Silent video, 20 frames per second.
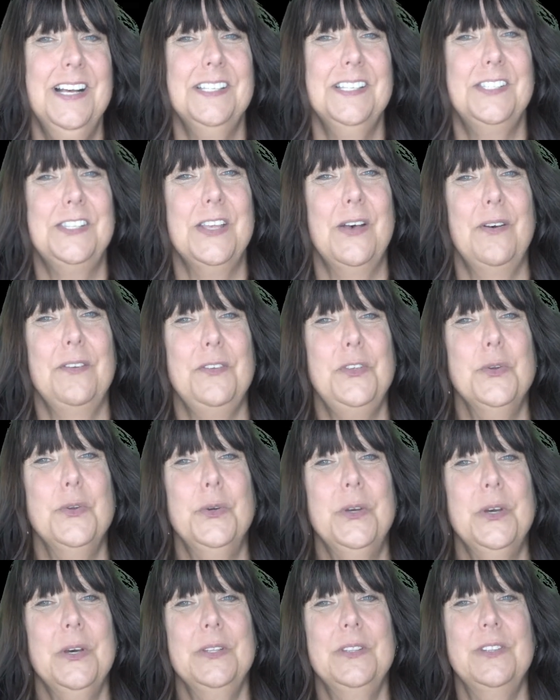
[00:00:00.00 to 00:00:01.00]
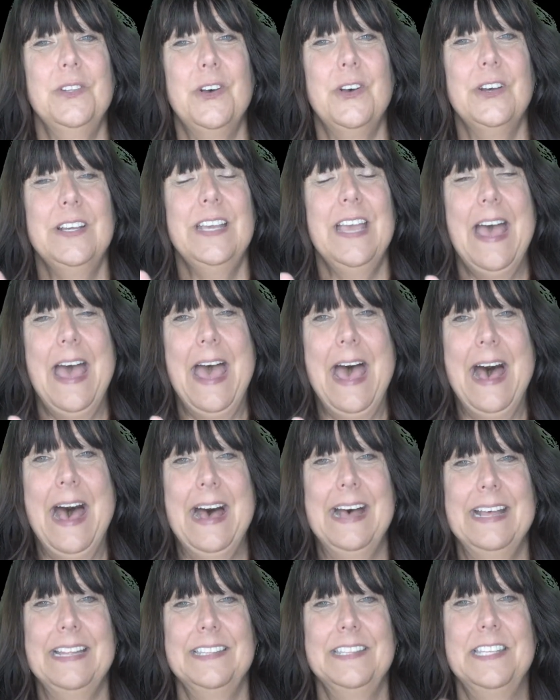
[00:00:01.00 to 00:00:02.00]
So you could look
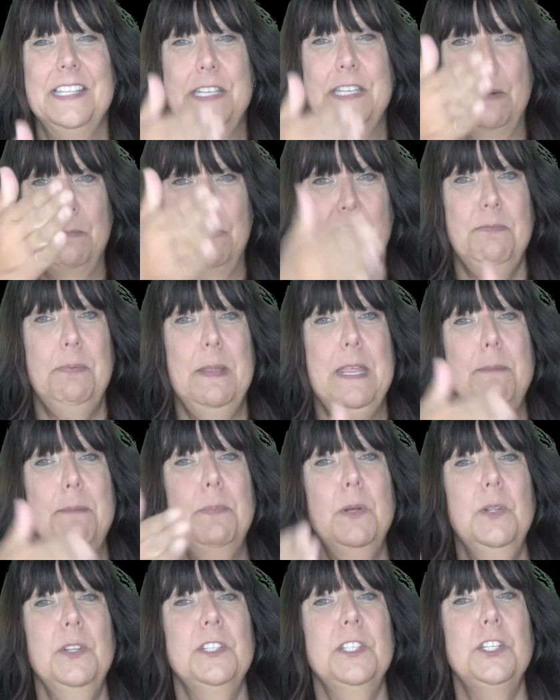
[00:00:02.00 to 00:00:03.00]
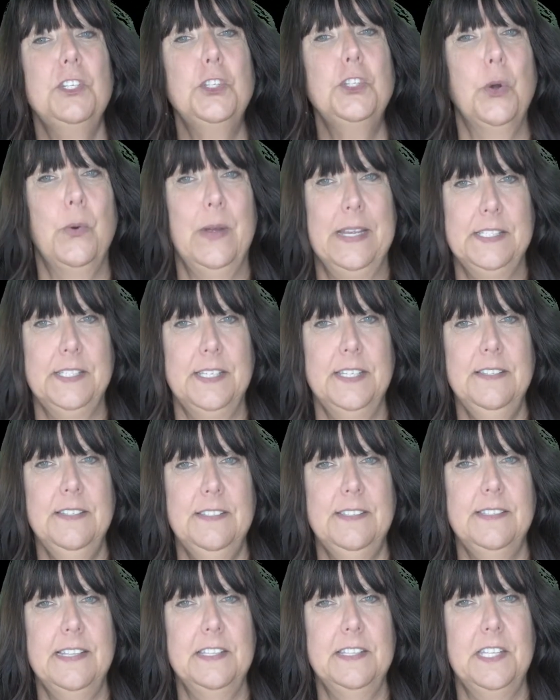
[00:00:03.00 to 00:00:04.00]
at the number of people and the
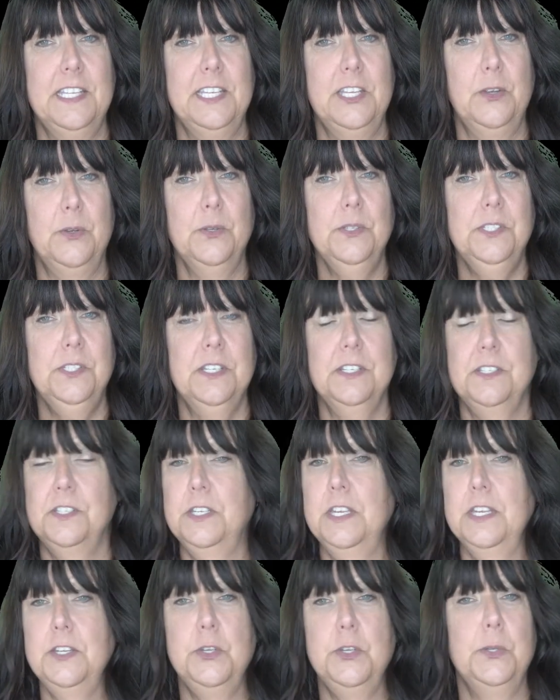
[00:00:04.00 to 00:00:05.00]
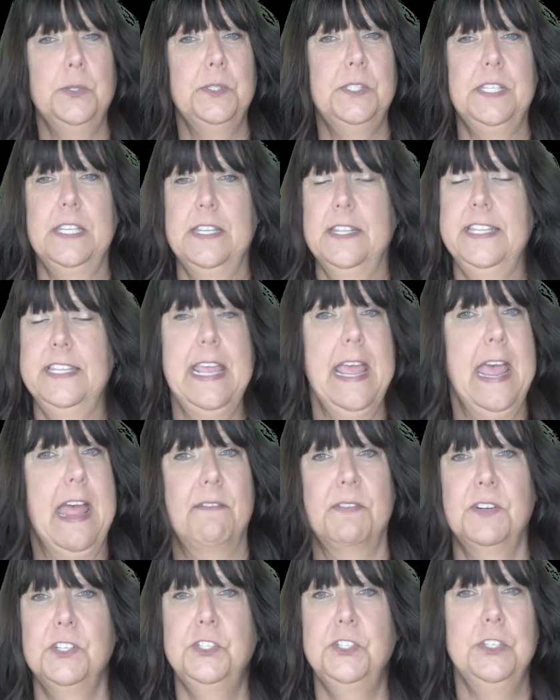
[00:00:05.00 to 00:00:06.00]
choices that they used, and you use the
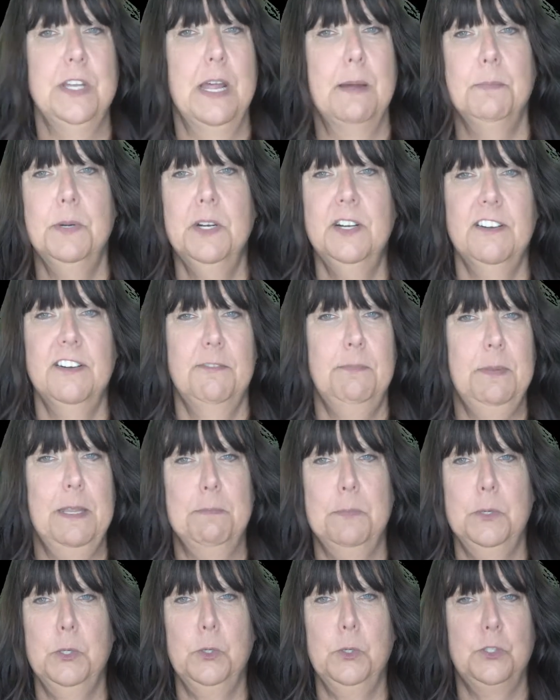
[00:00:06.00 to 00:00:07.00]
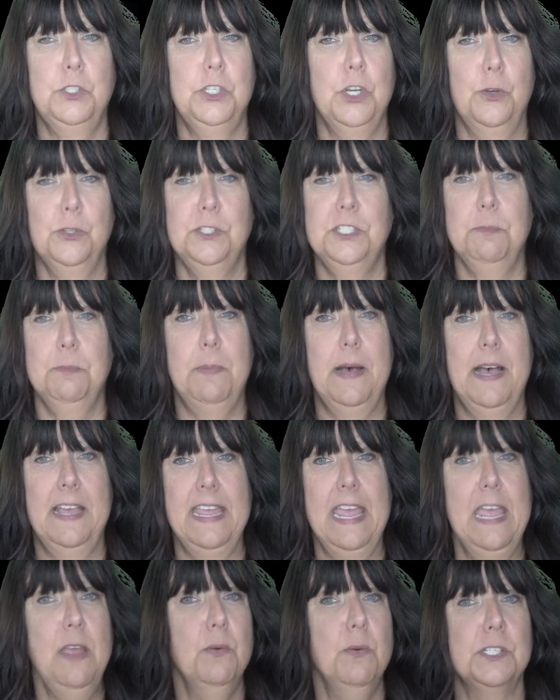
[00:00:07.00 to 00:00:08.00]
average number of people who chose the
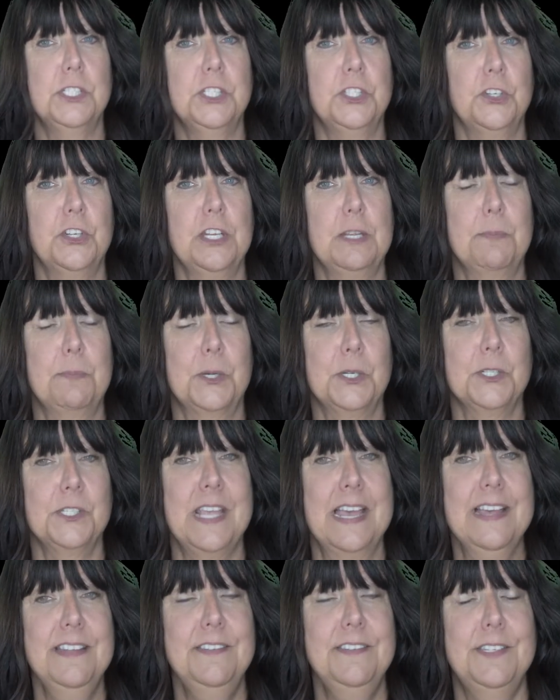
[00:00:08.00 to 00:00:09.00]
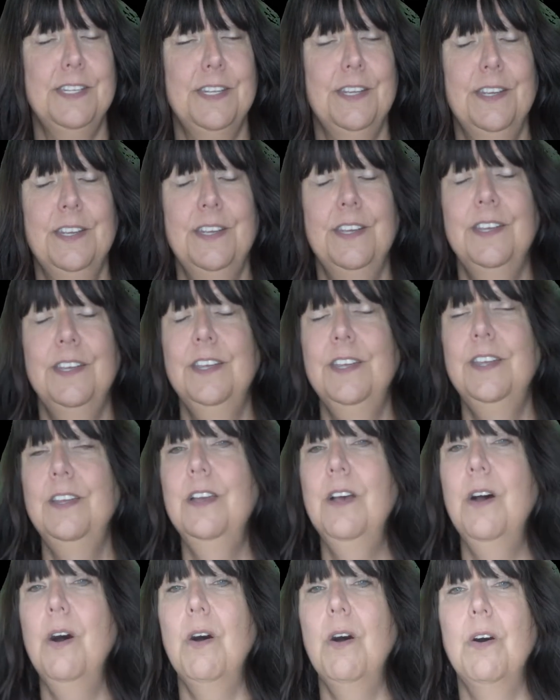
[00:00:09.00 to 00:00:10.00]
Bae was 30%.
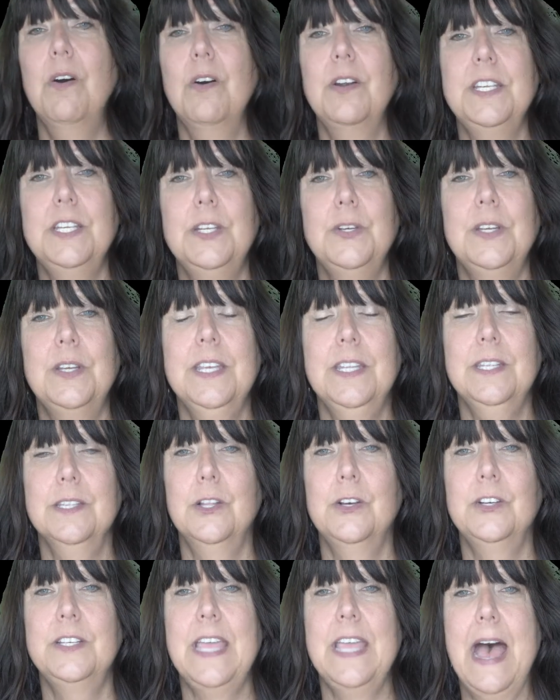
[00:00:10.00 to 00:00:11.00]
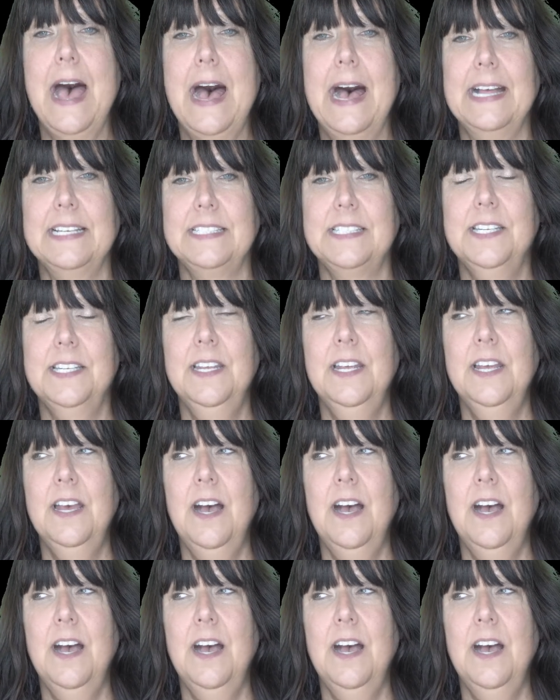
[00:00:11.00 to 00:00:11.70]
Or you can look at